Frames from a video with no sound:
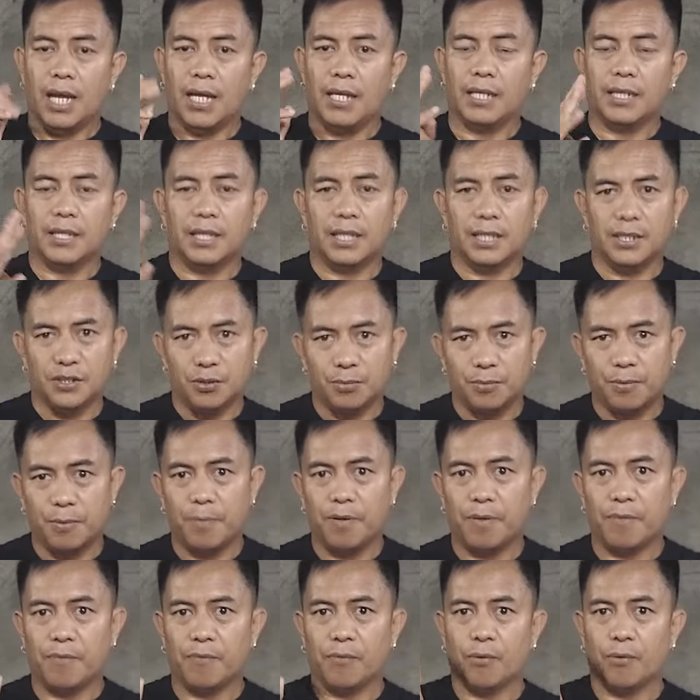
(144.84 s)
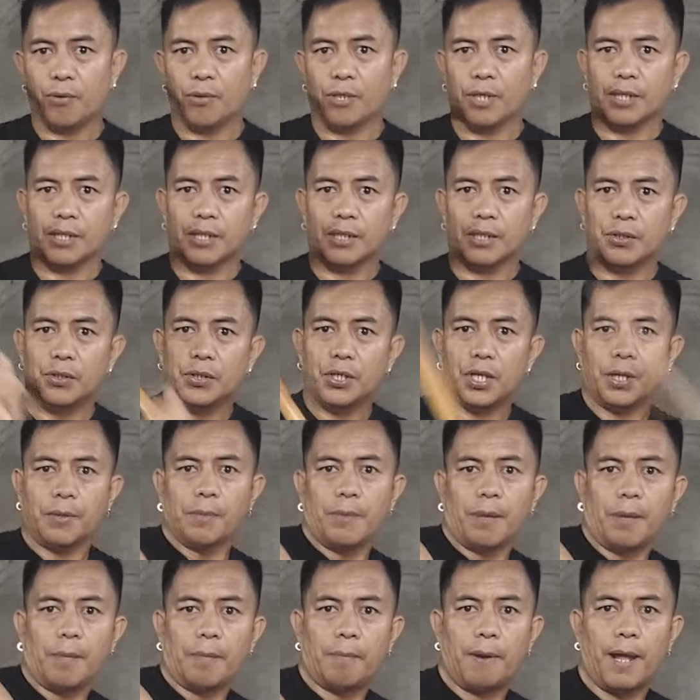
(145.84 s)
he teach me before that you
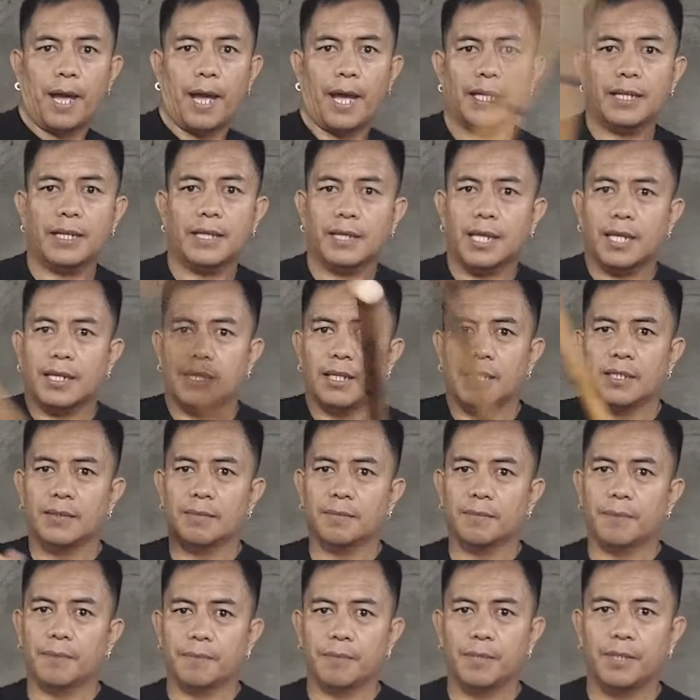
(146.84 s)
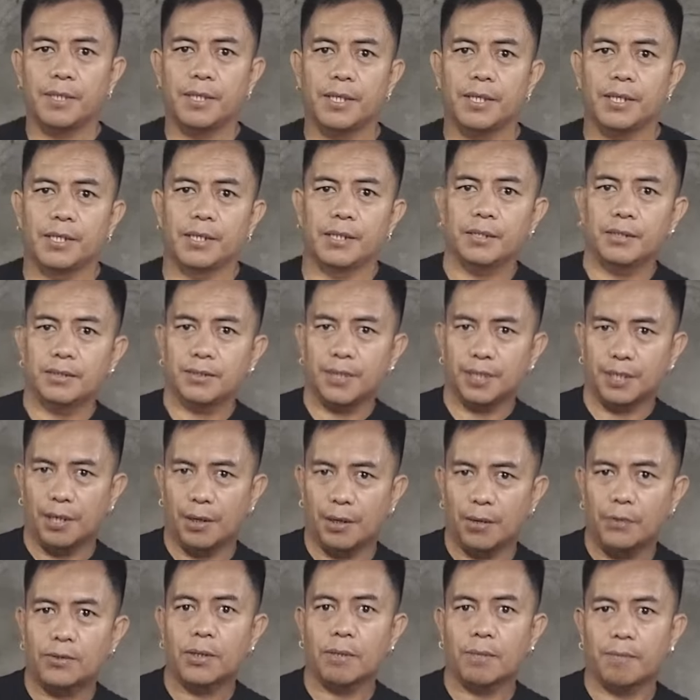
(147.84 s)
can apply techniques from here, you can
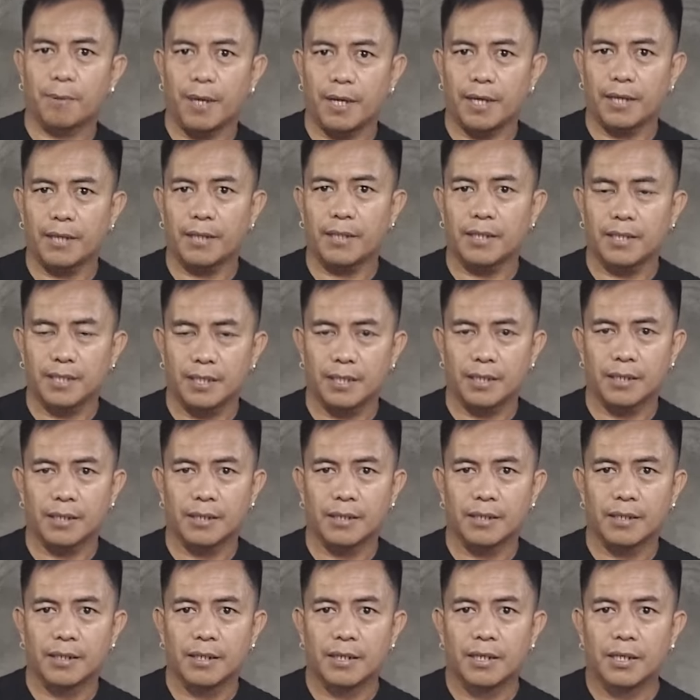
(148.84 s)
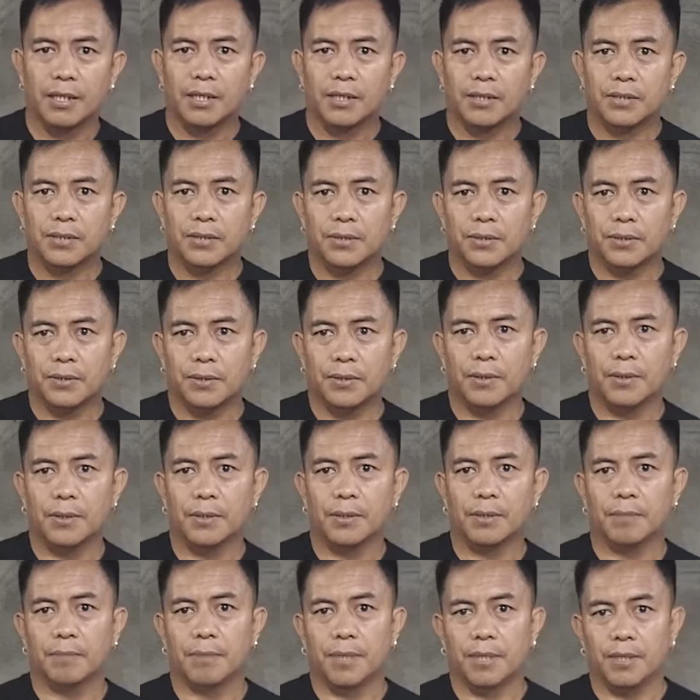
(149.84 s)
also apply it here.
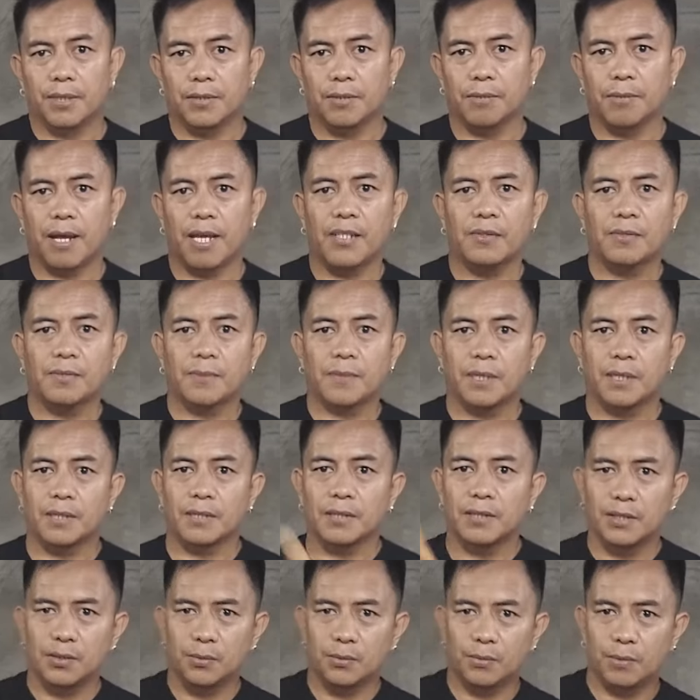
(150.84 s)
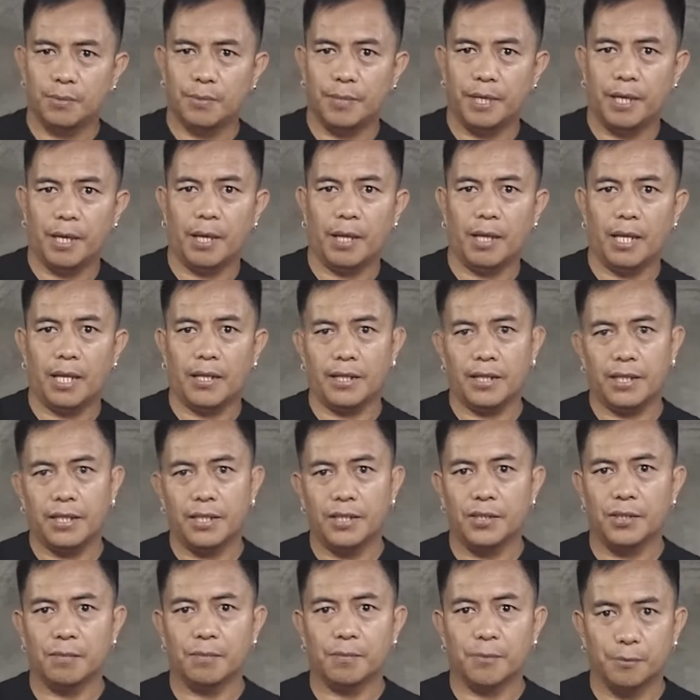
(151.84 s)
So based on my experience, this will be a lot
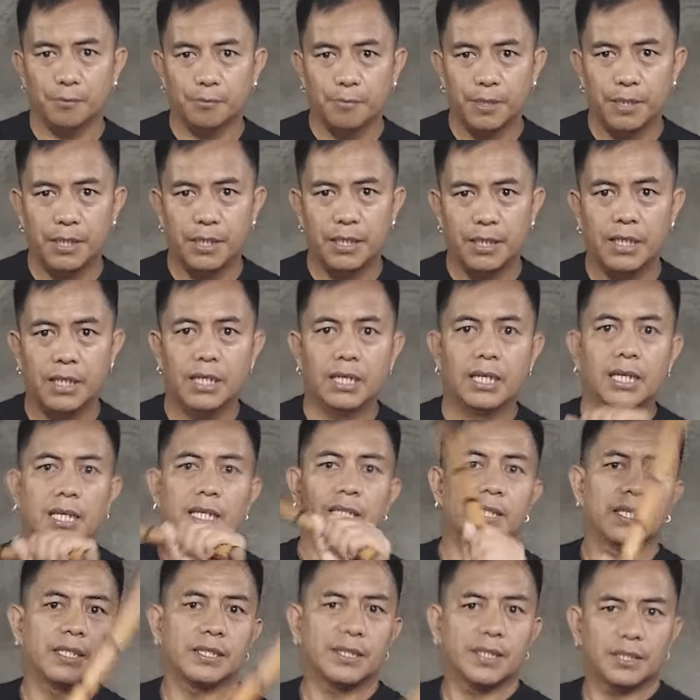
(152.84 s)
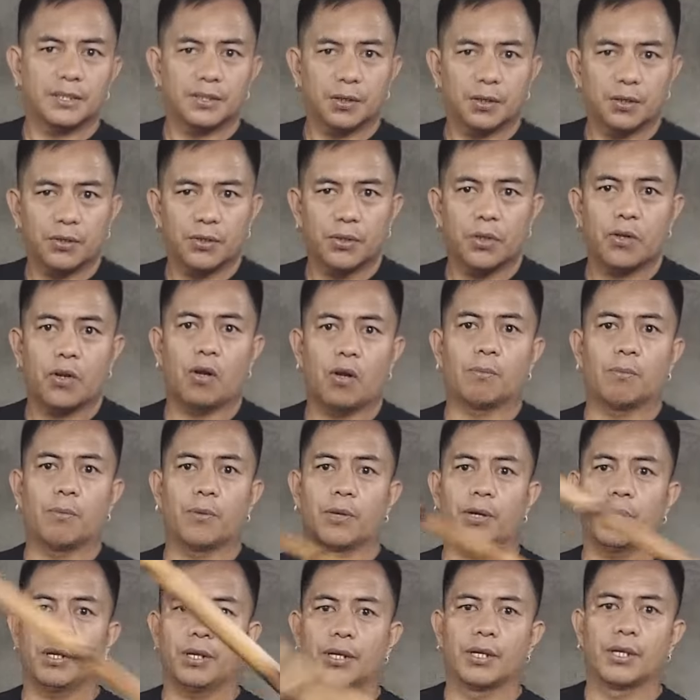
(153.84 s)
easier for me since it also
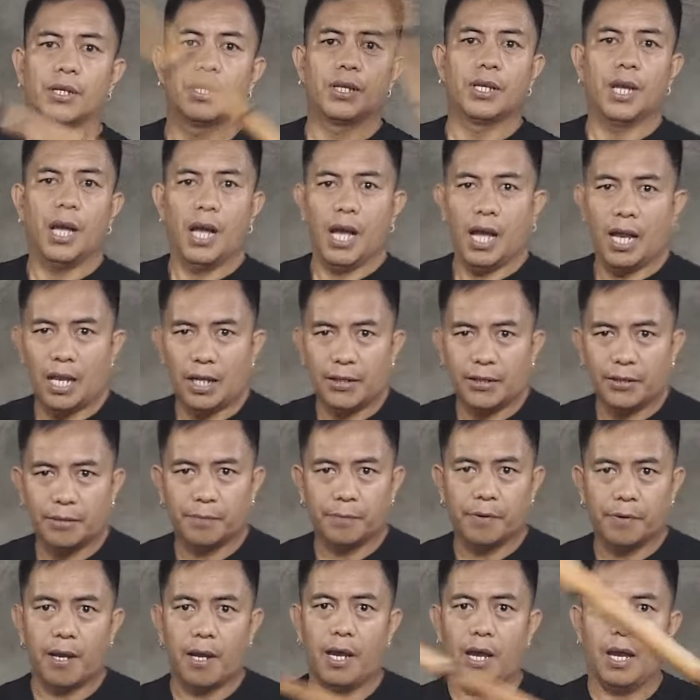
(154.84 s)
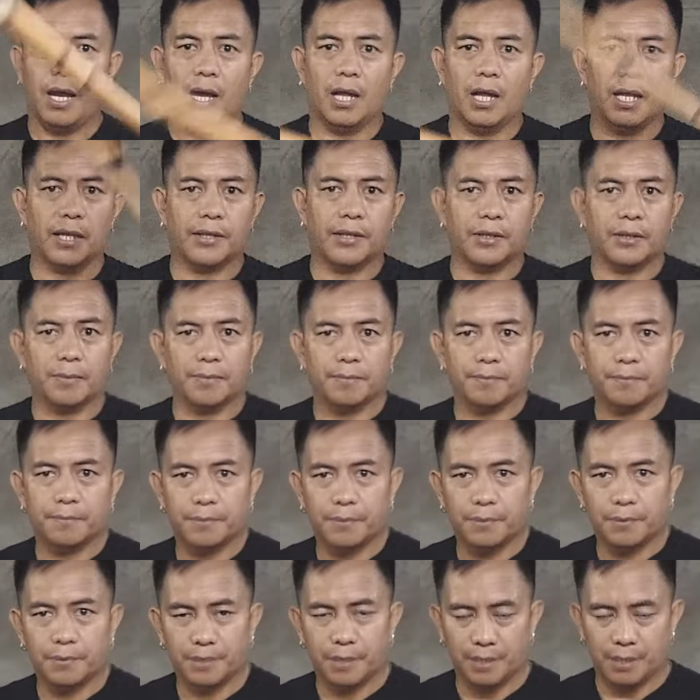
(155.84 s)
cover a lot
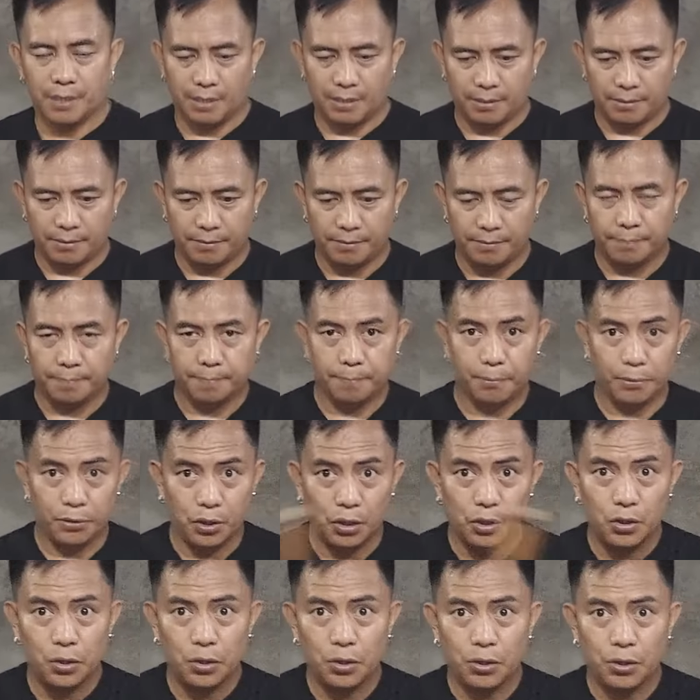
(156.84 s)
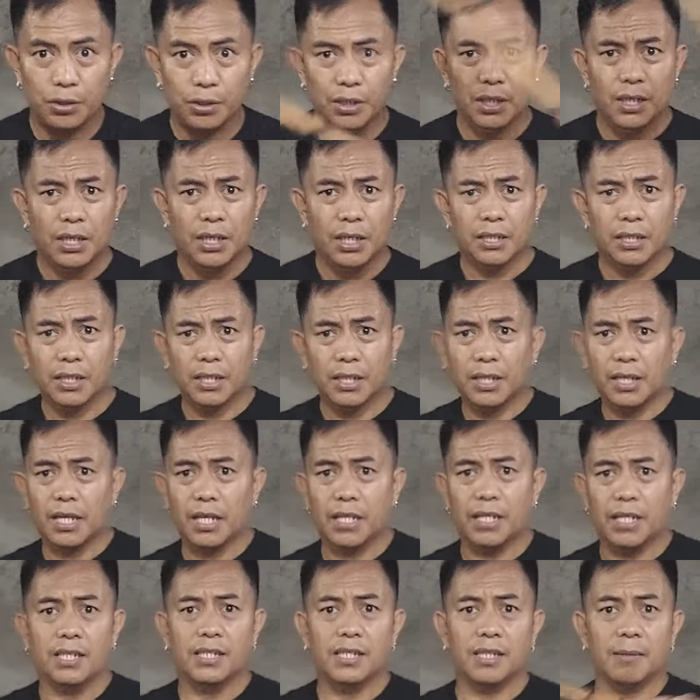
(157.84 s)
of position that I
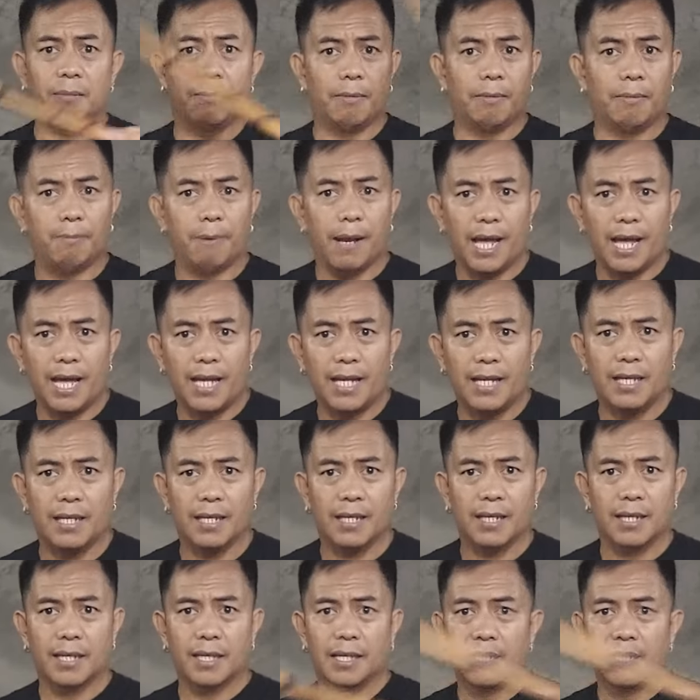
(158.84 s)
can easily block